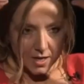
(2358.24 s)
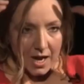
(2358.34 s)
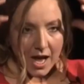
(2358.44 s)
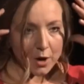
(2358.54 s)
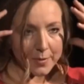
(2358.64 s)

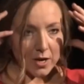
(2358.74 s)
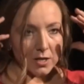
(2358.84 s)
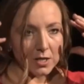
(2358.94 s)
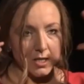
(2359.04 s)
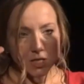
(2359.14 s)
Helmet
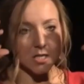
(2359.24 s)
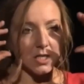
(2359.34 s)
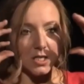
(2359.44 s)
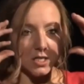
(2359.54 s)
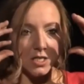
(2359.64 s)
on,
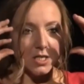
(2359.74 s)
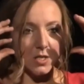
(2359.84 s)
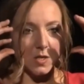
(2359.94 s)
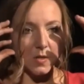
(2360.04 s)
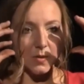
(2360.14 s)

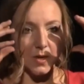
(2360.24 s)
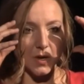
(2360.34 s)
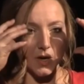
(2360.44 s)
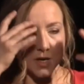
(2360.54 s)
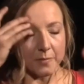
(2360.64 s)
goggles
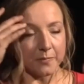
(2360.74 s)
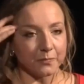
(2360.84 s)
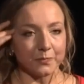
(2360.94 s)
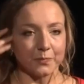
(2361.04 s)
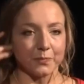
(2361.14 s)
on.
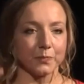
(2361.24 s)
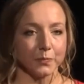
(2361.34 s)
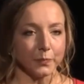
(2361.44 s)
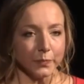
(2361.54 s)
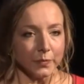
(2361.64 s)

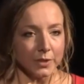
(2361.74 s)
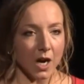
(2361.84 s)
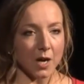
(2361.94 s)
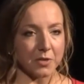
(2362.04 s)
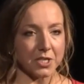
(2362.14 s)

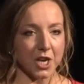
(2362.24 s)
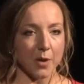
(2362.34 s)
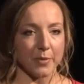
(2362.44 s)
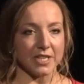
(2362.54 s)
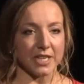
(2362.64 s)
I'm
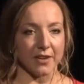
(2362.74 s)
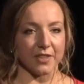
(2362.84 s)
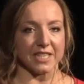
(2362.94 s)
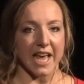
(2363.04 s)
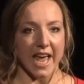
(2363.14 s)
determined to give
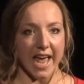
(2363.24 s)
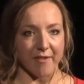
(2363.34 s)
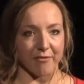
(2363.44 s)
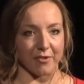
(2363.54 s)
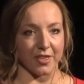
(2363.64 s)
this
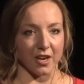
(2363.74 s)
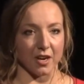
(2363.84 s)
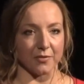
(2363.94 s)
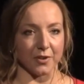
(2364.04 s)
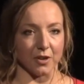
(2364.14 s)
everything
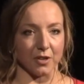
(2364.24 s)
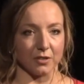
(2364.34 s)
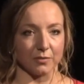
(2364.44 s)
I've got.